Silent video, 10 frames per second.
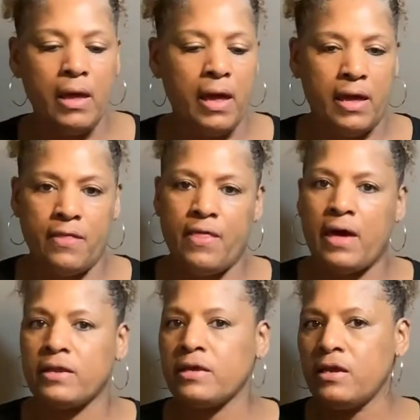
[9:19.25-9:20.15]
And
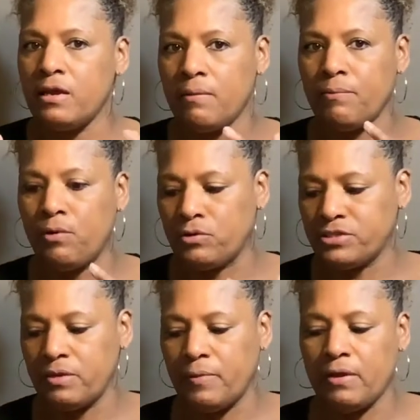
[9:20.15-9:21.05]
that'll keep your
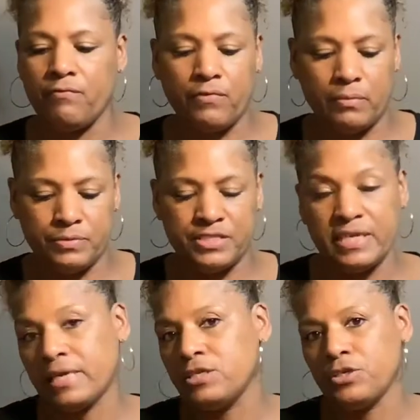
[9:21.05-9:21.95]
cement from
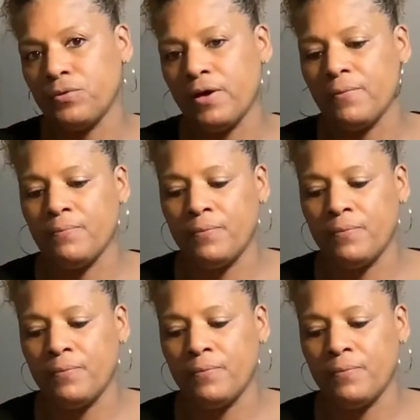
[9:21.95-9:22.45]
sticking to it.